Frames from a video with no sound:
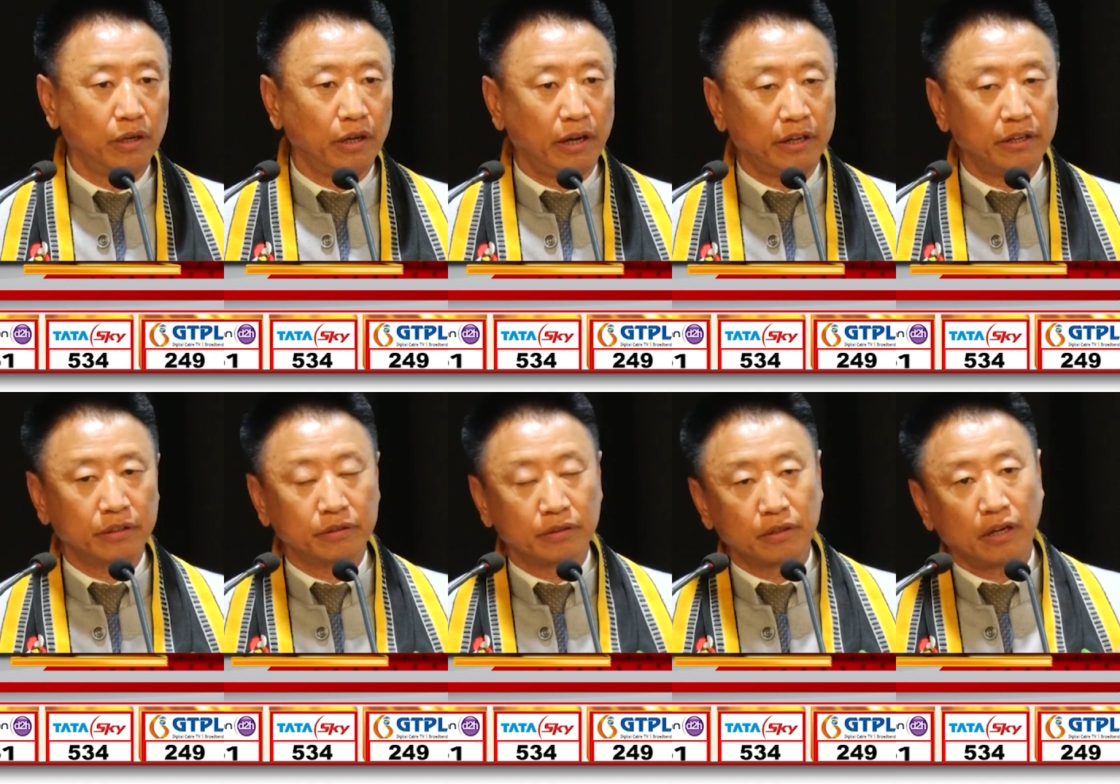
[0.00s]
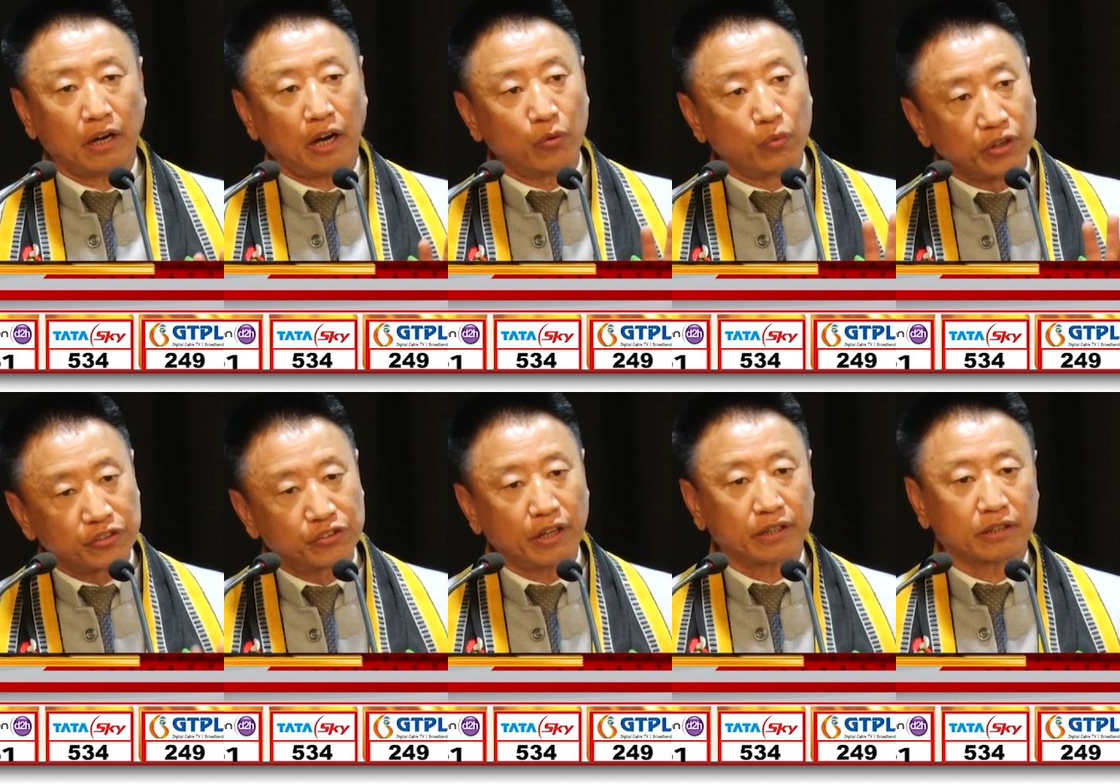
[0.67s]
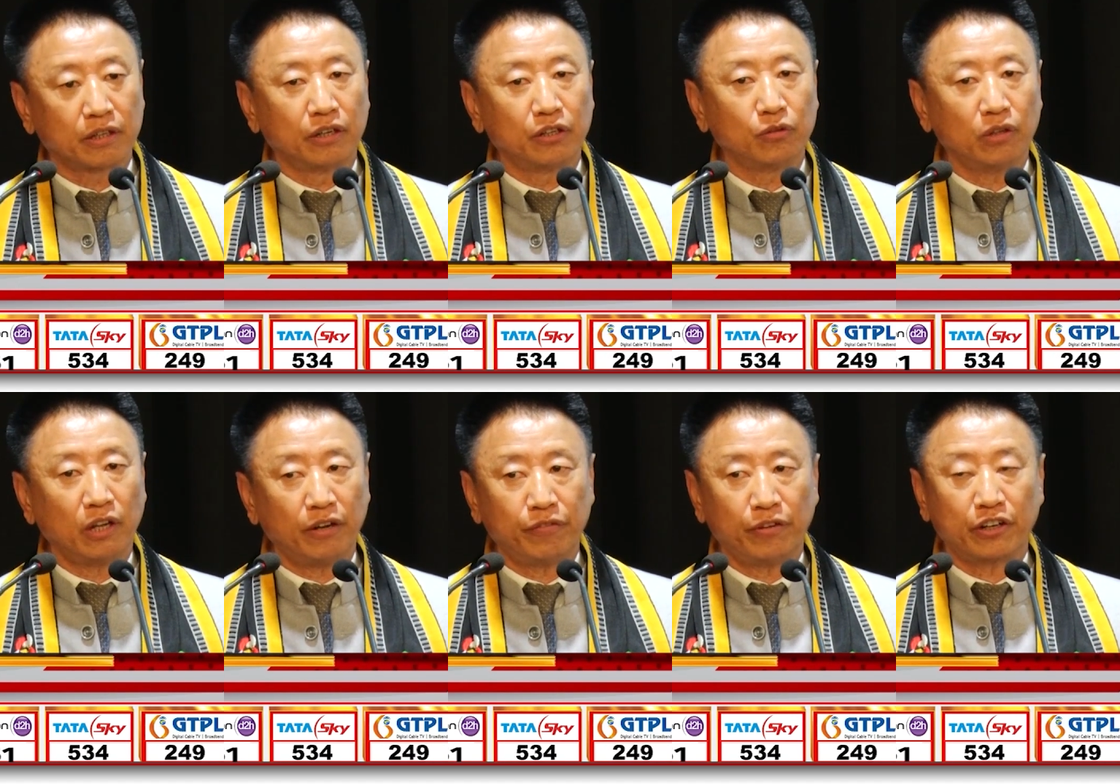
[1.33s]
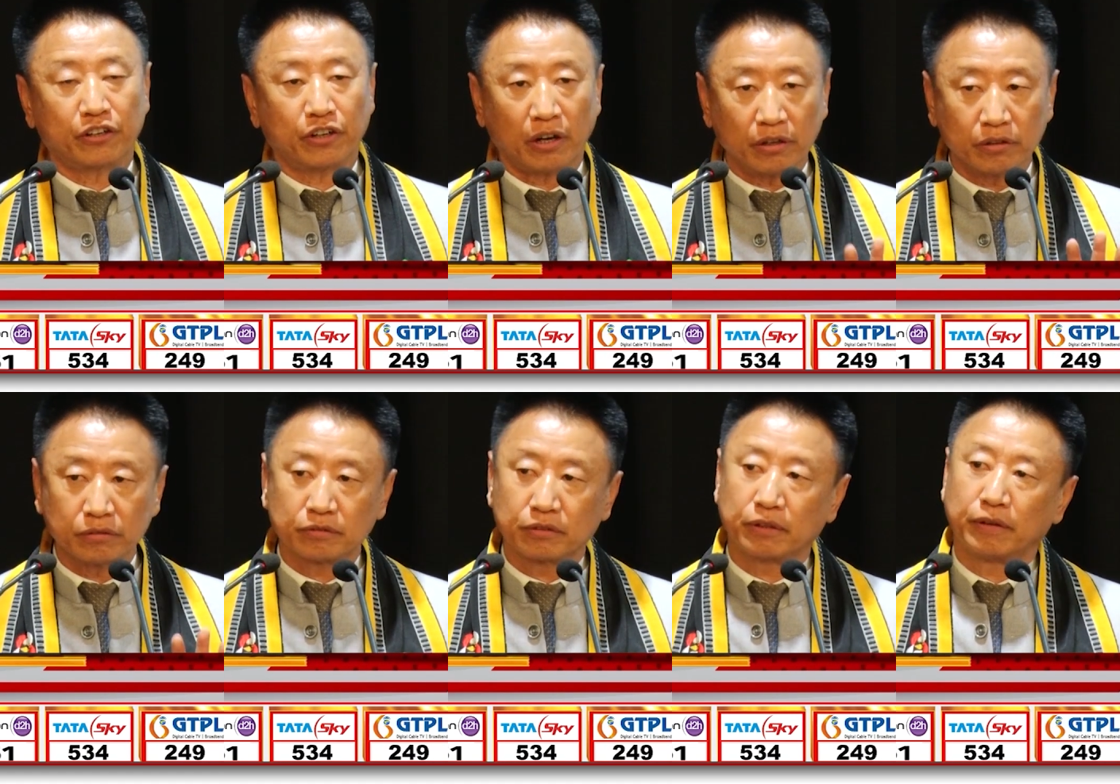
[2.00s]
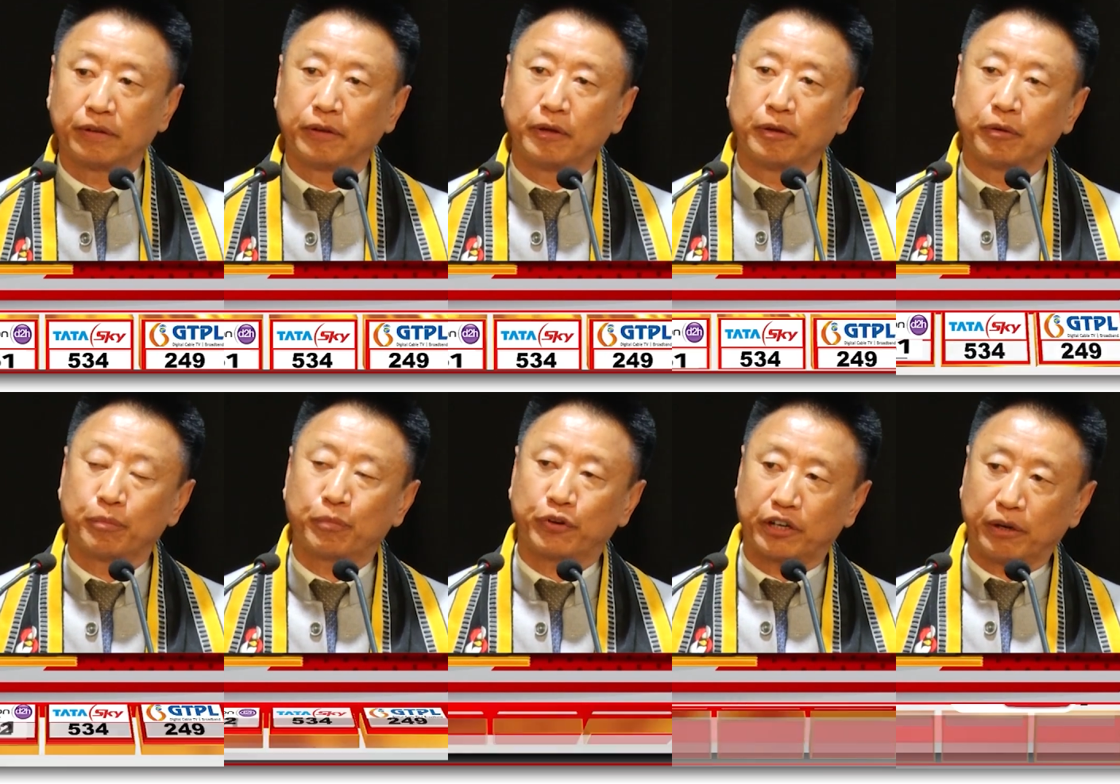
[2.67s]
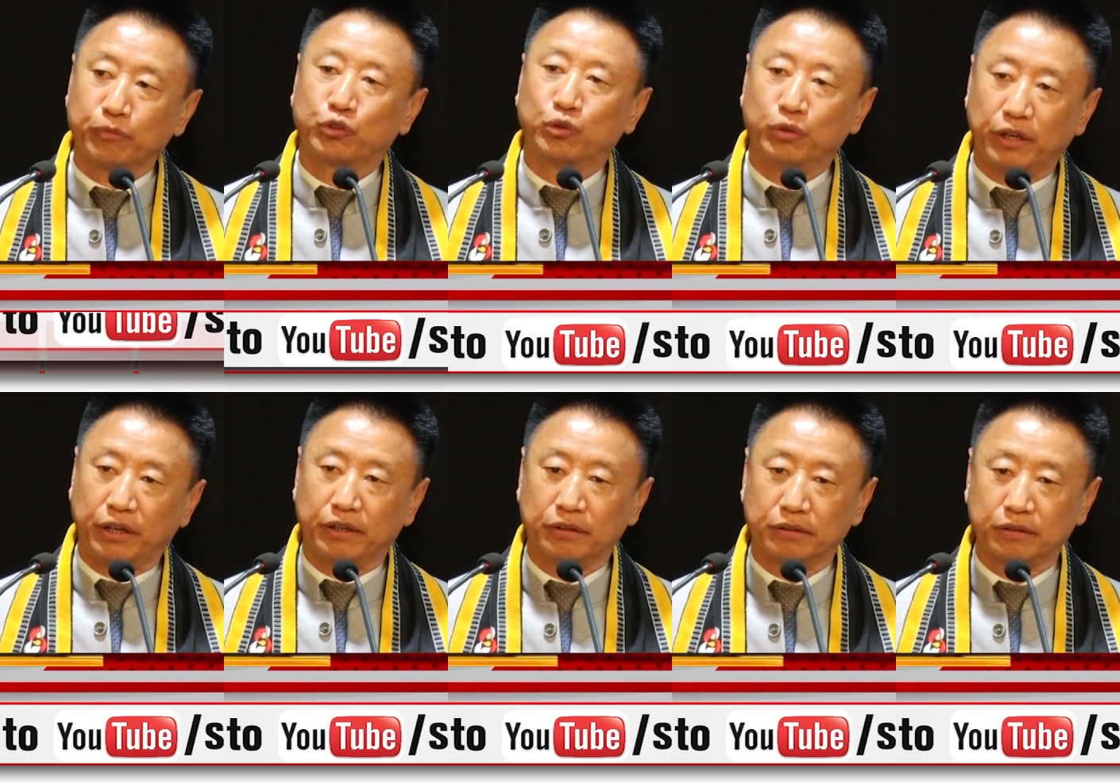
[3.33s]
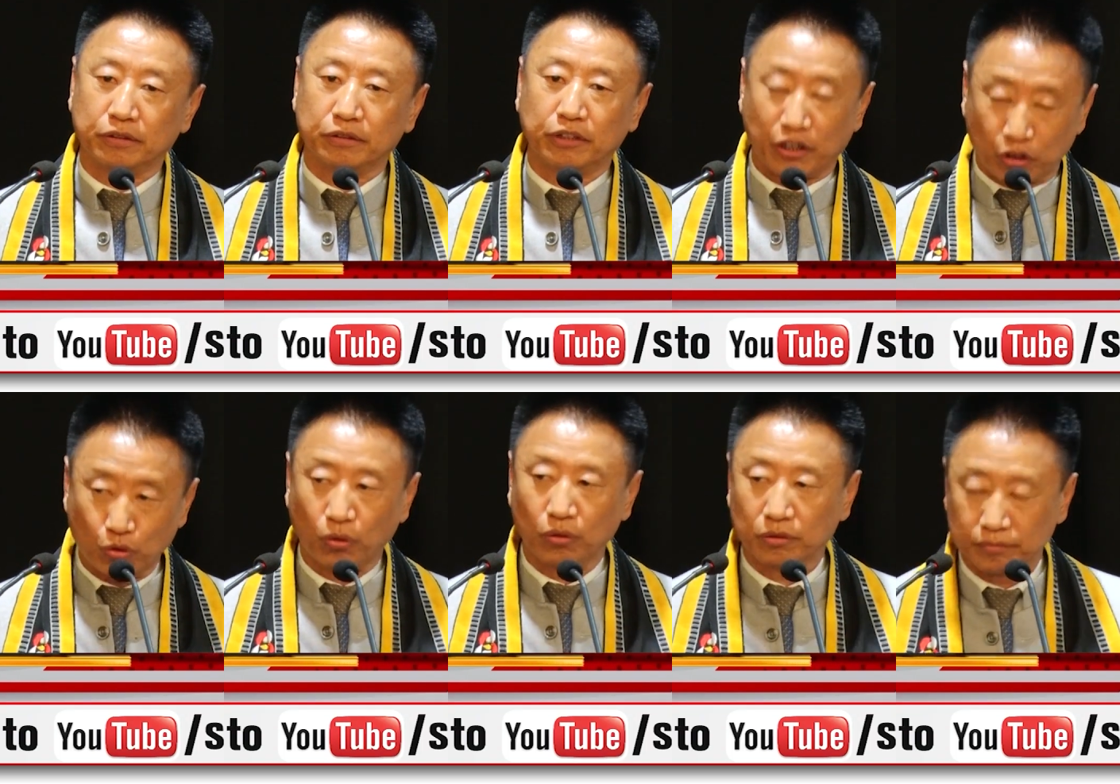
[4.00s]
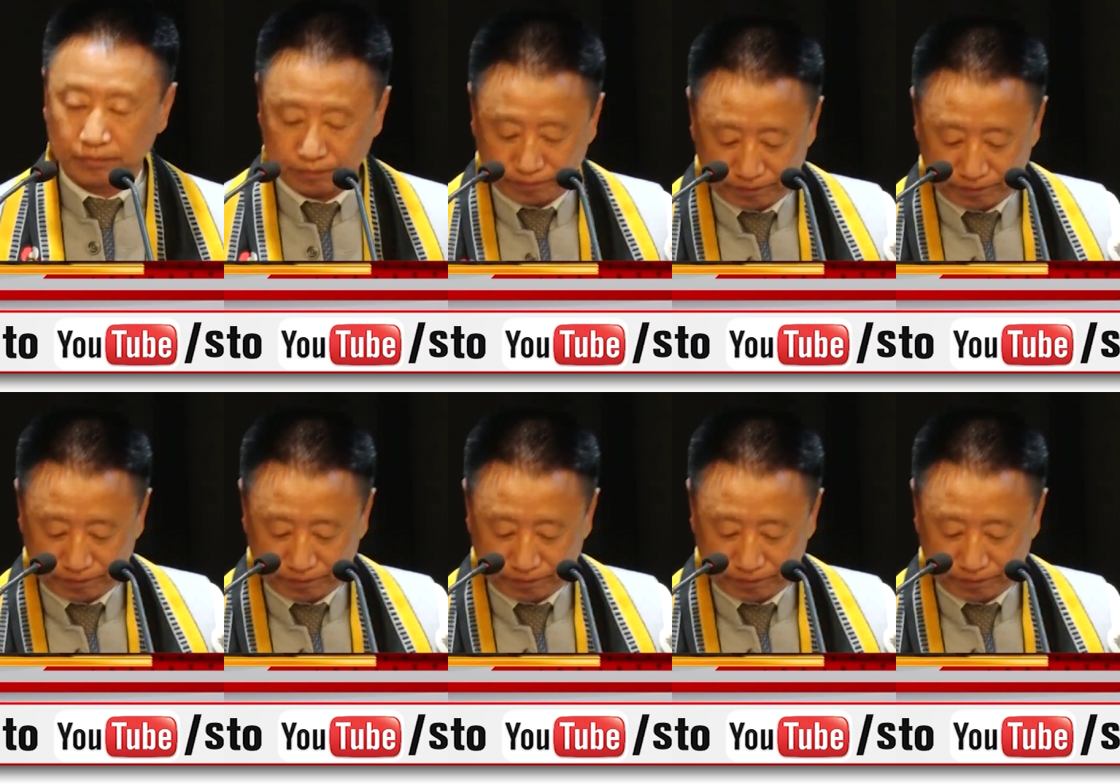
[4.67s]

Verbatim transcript: And I wish that you'll have a grand program today. Thank you all.